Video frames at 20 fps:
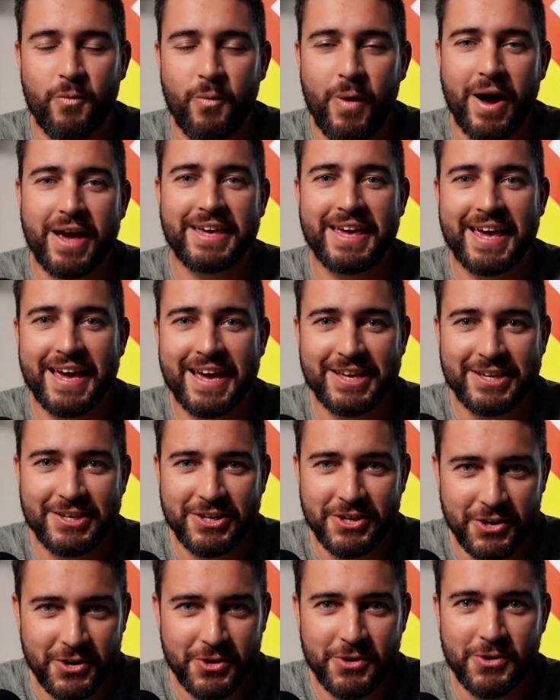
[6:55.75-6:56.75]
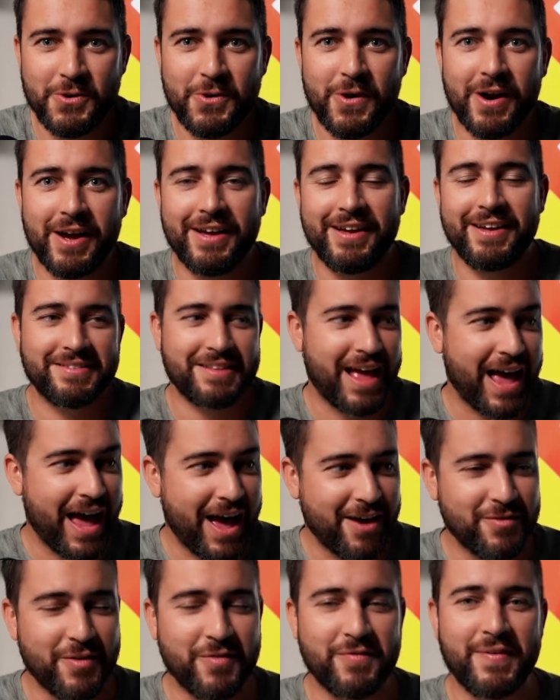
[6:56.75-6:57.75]
Why can't you
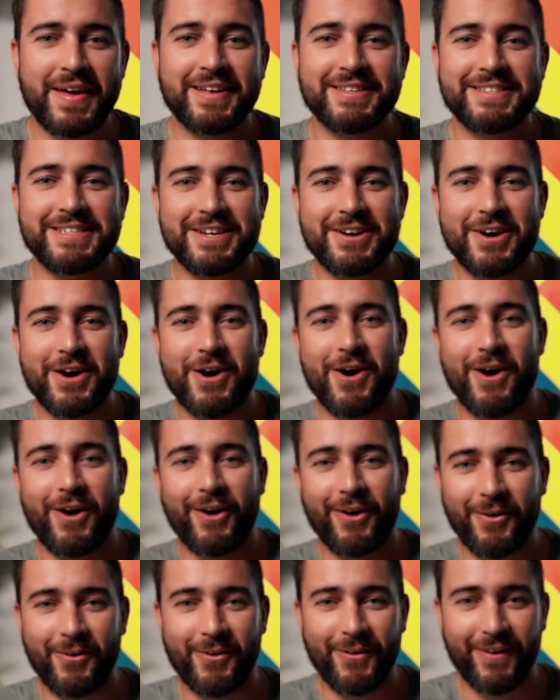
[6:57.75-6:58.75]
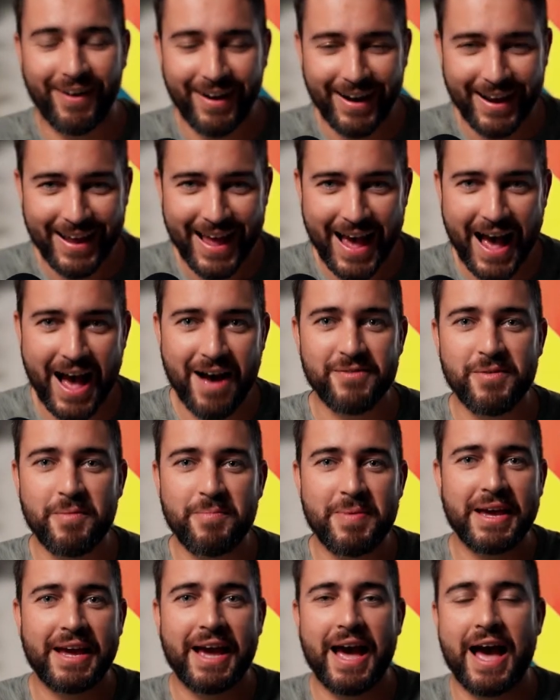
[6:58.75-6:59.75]
have a fancy car or have a
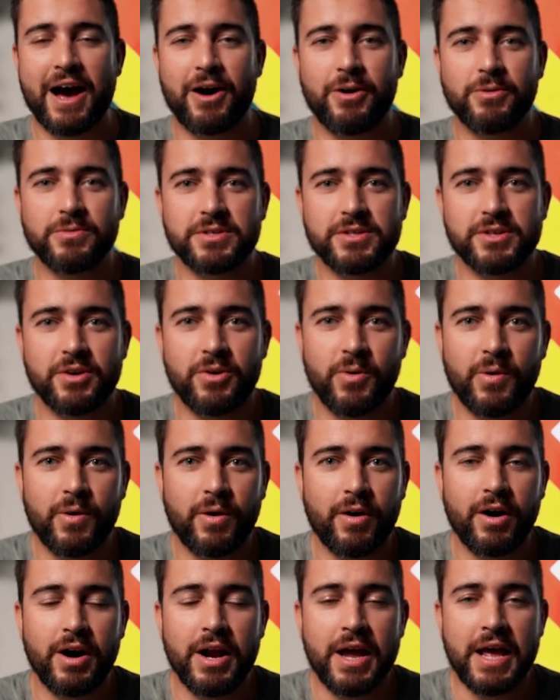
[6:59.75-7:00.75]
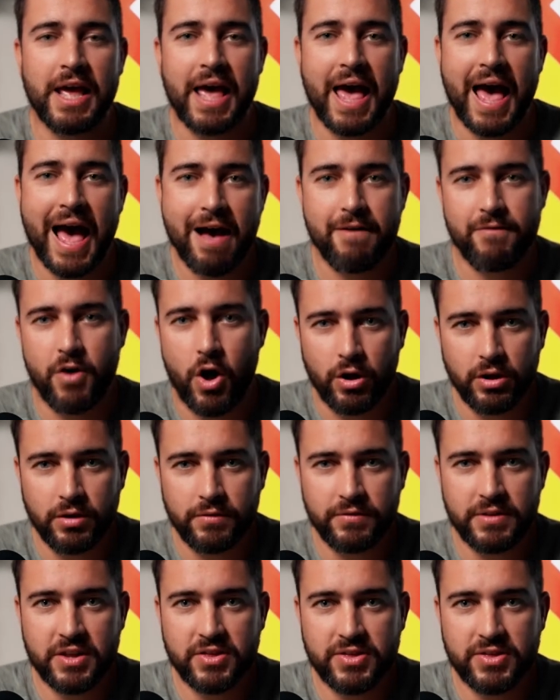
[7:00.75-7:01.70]
big house or have all of the